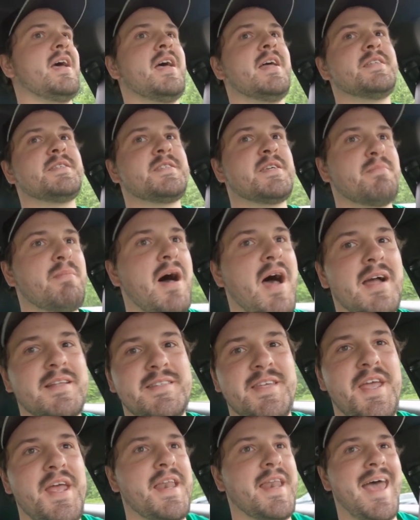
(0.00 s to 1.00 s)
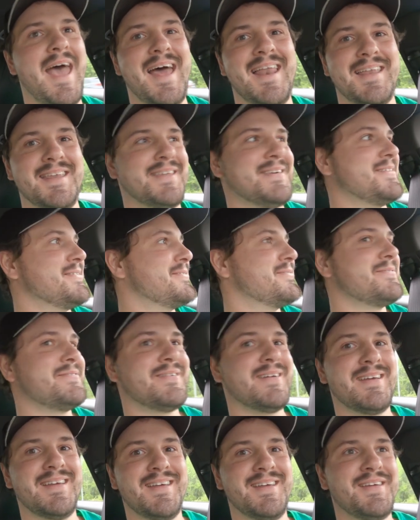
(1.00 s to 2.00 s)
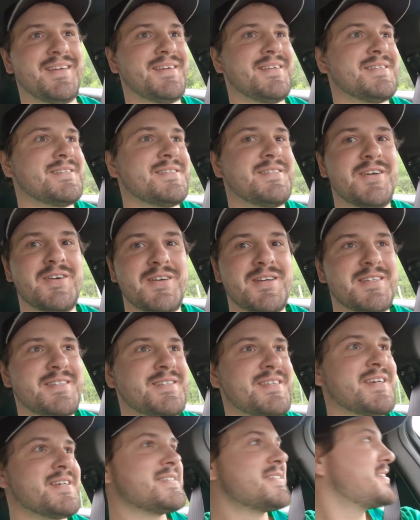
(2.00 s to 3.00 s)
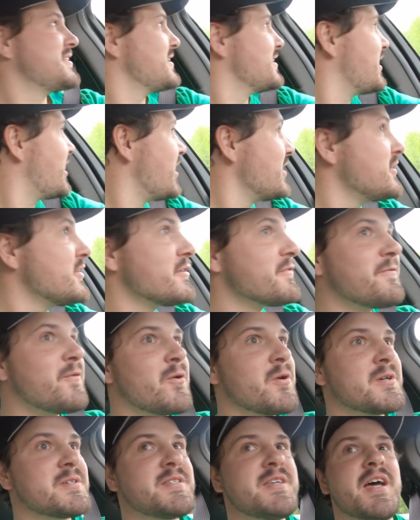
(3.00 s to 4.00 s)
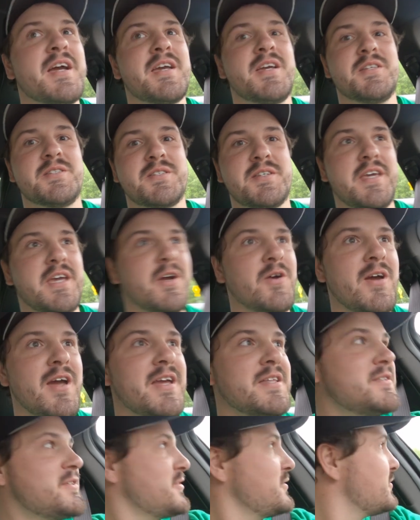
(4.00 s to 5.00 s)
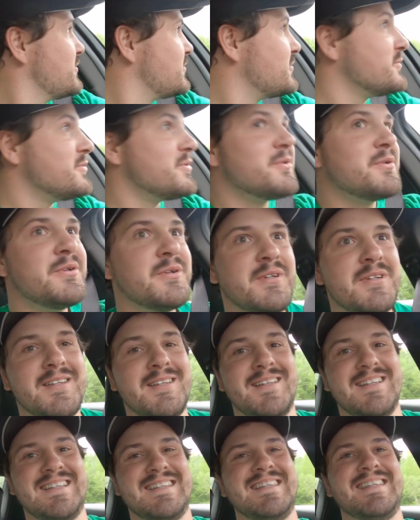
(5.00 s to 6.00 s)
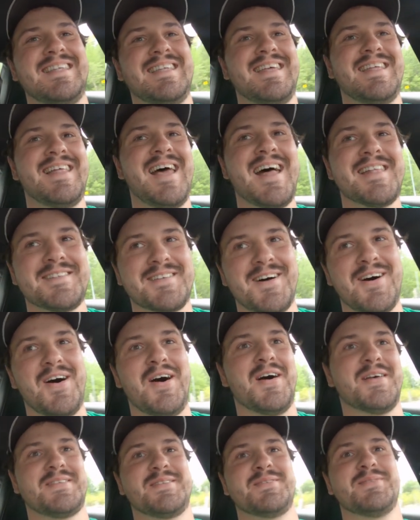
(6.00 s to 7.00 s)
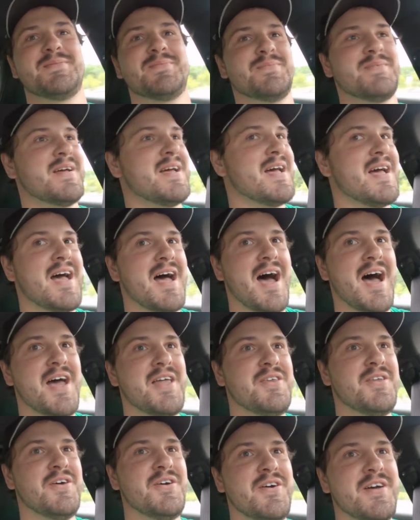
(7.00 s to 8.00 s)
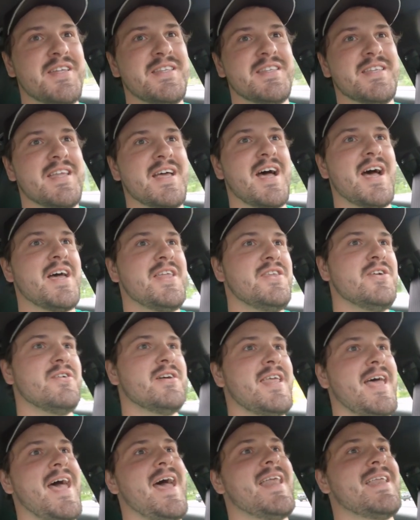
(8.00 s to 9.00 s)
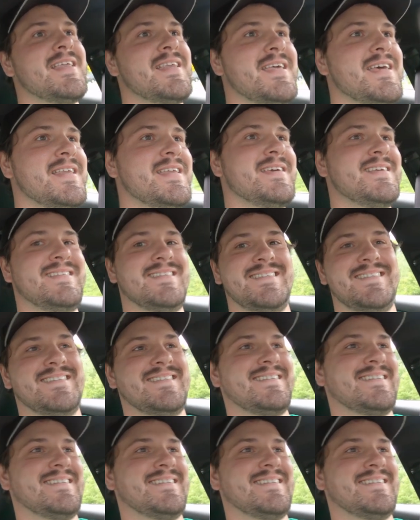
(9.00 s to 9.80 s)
and some octane additive. 0 to 60, under 4 seconds, gearhead tune. That's awesome. I knew it had it in it.